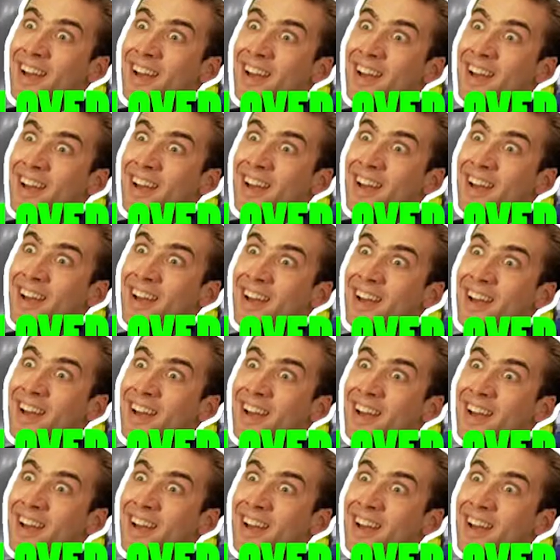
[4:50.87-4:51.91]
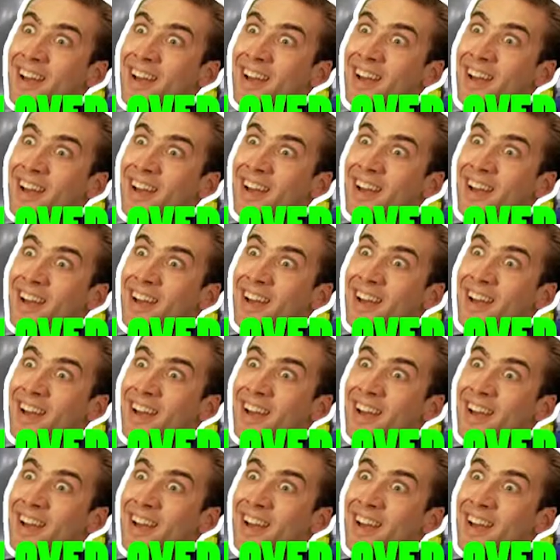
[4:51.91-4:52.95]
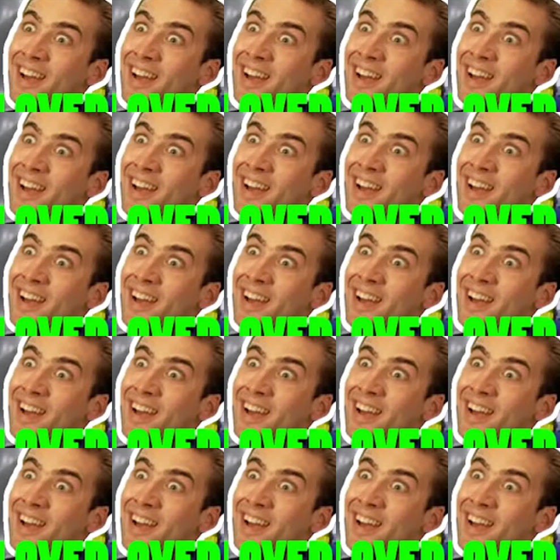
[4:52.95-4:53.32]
(silent)